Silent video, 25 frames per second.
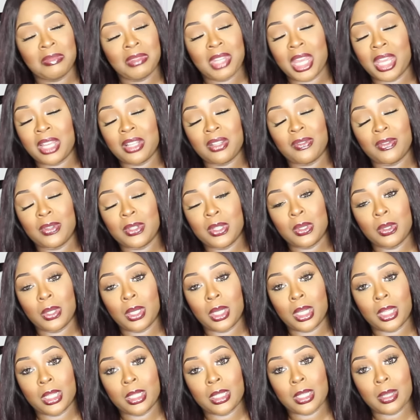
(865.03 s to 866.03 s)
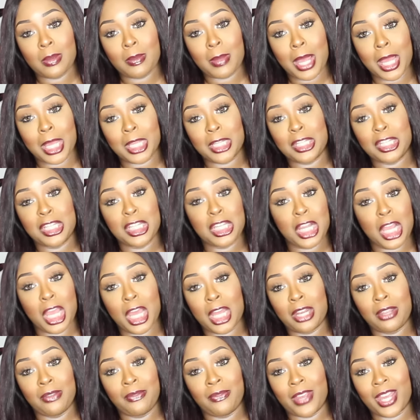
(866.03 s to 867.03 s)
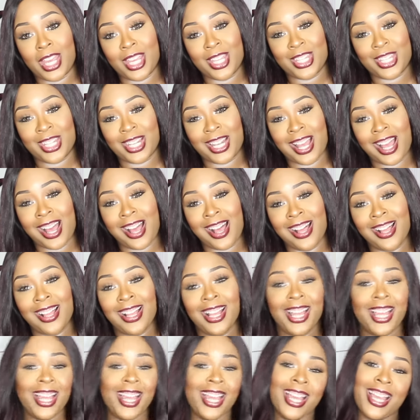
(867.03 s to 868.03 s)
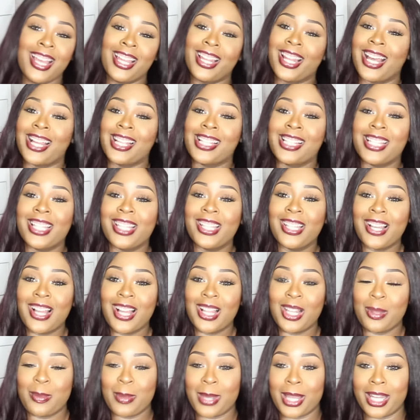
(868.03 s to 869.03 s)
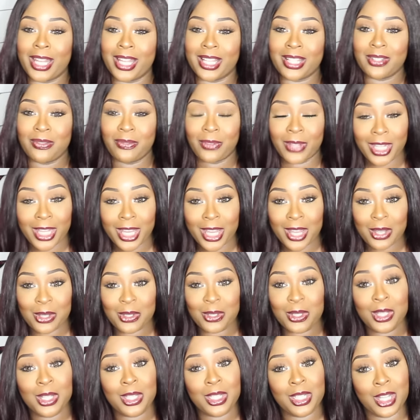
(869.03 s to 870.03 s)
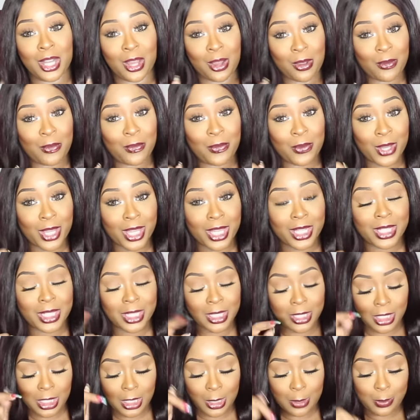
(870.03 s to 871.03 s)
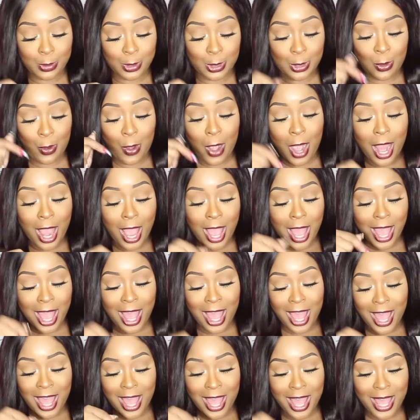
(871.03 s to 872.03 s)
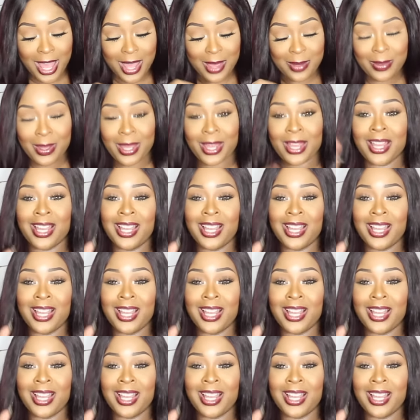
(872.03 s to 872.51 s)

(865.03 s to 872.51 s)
Thanks for tuning into my chatty fashion haul, and I'll see y'all in my next video. Don't forget to subscribe.